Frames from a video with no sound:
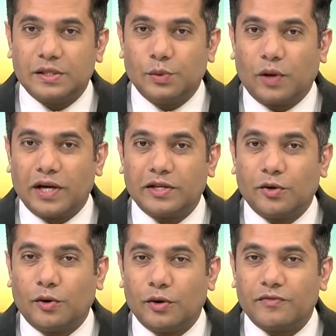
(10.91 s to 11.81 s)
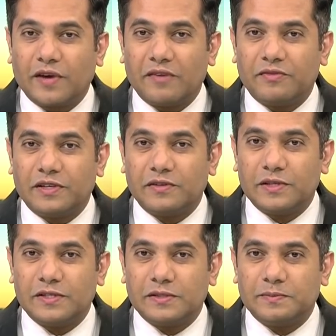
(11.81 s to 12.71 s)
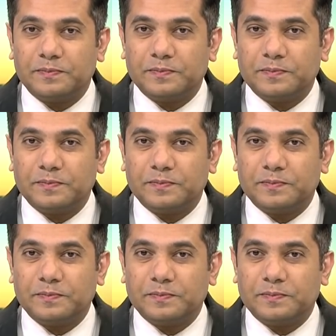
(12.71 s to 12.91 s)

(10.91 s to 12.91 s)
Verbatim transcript: the wider Horn of Africa region.